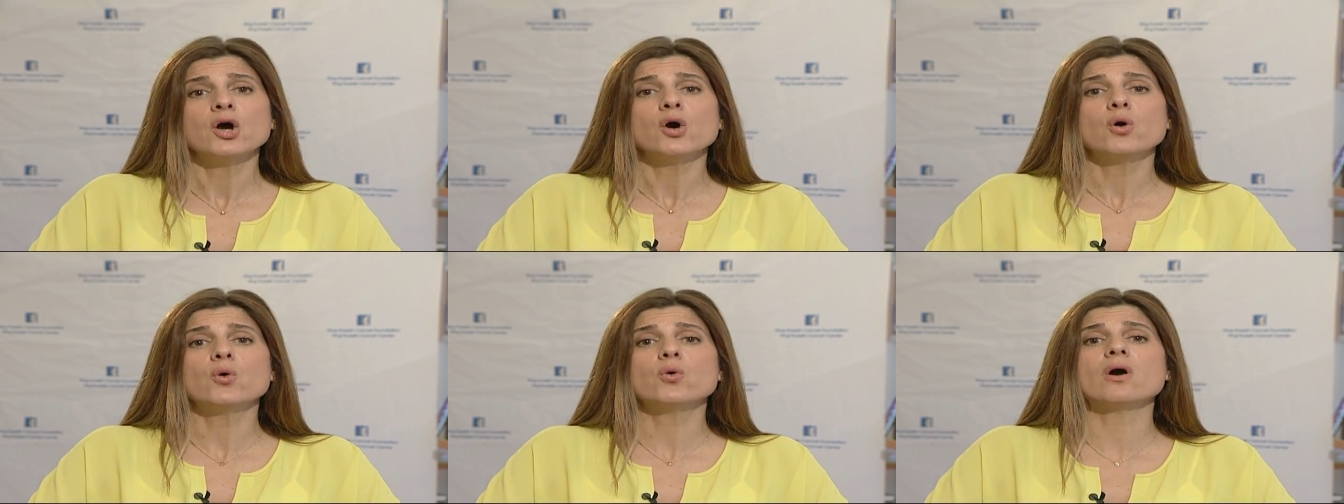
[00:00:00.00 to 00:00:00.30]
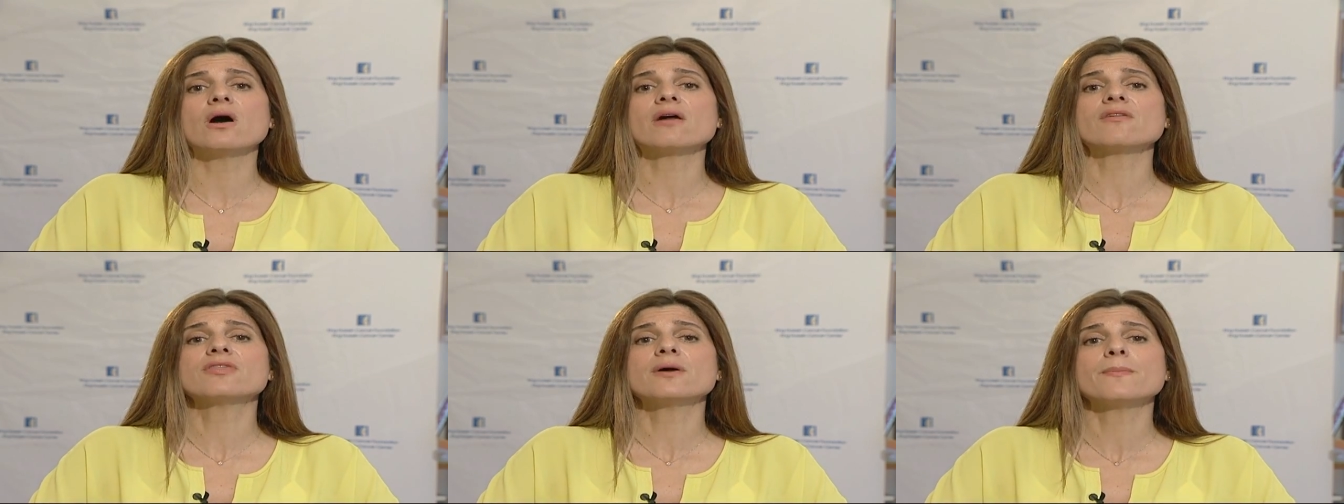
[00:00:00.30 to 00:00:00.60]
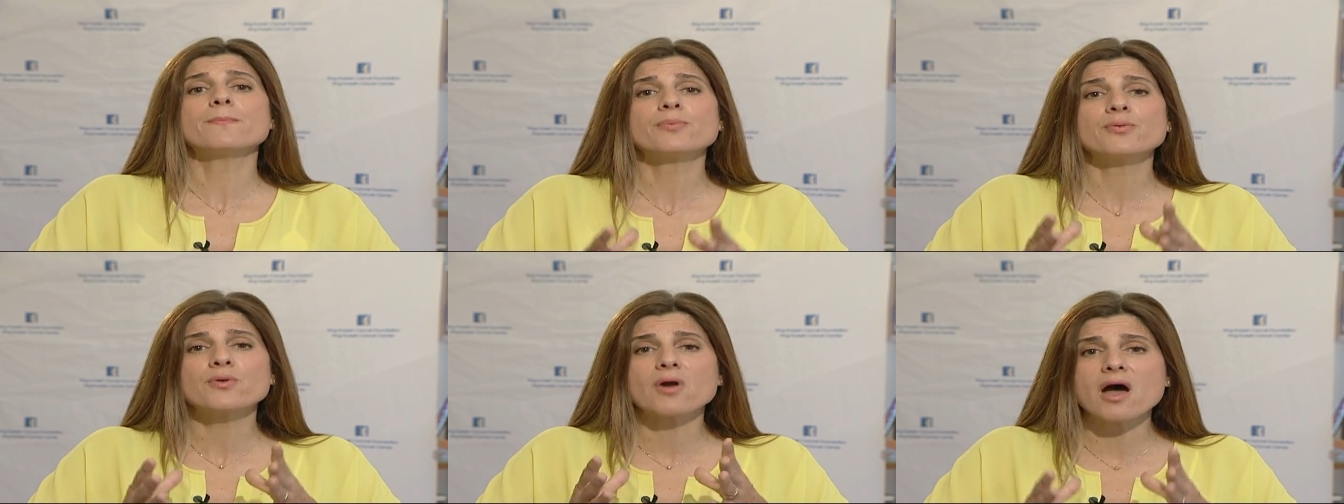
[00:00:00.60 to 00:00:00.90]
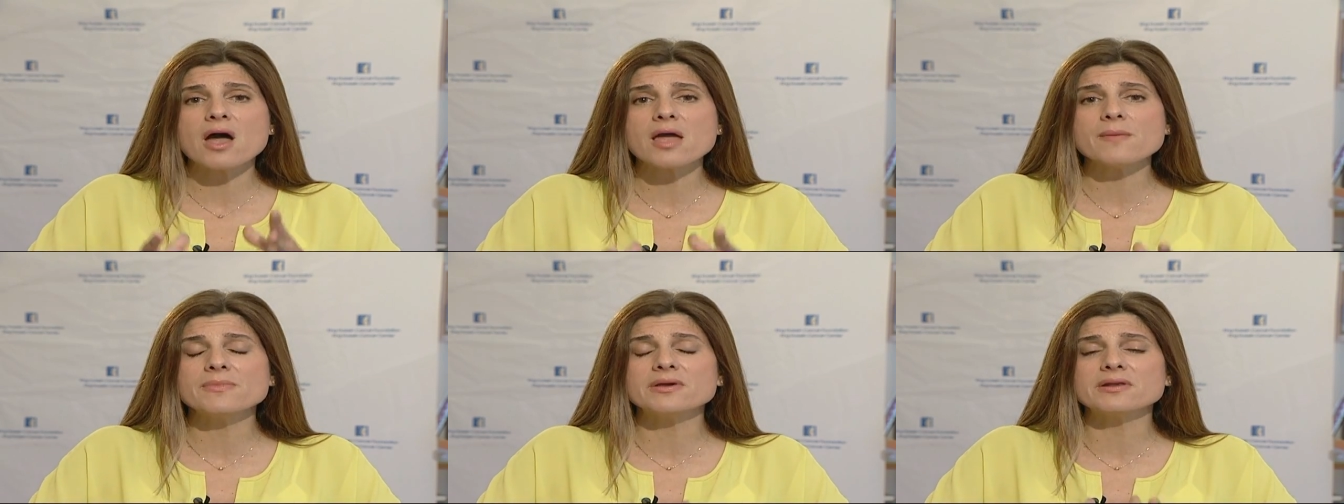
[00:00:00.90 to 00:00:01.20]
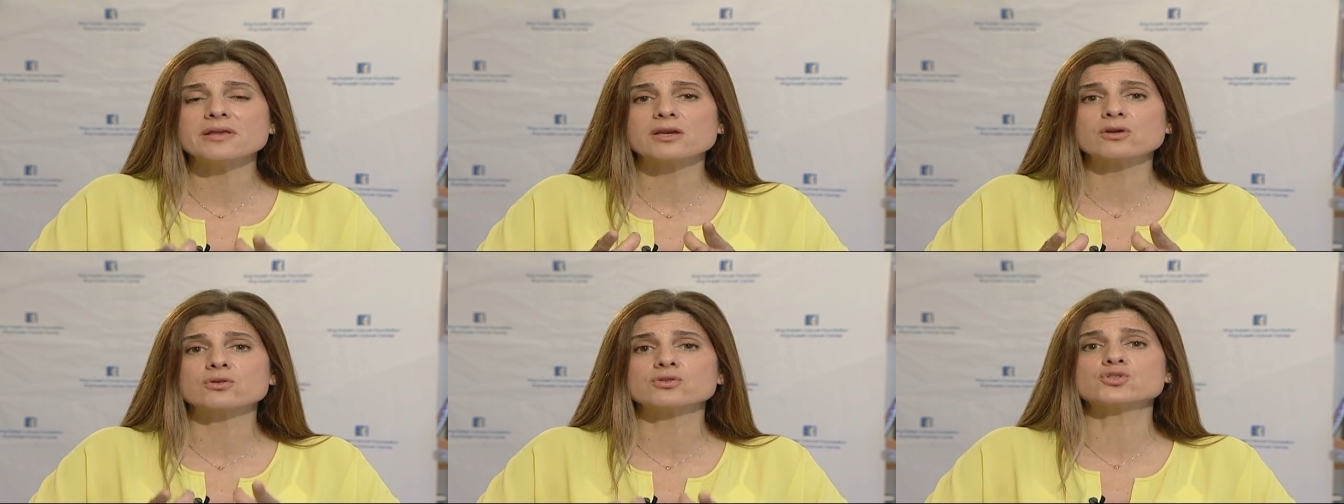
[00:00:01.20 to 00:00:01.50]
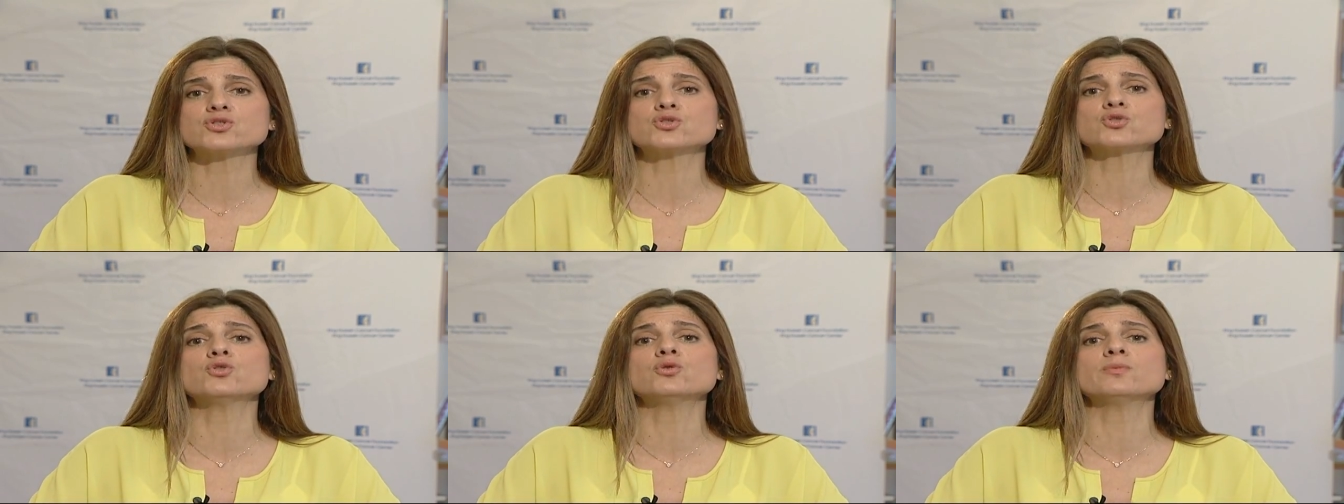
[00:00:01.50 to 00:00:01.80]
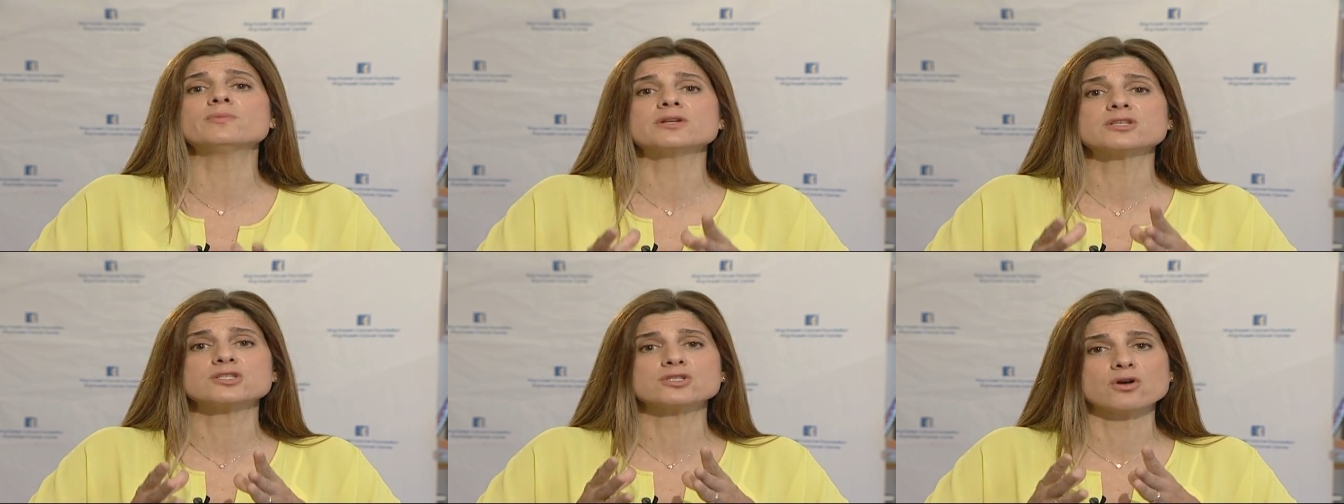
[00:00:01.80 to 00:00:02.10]
who are the primary
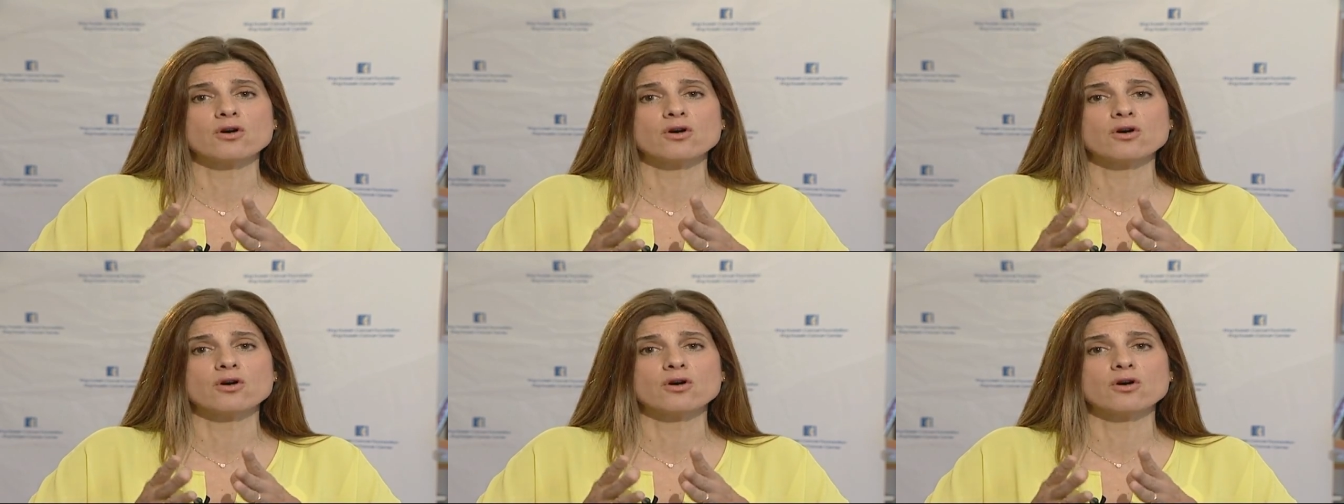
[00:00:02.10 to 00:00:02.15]
consumers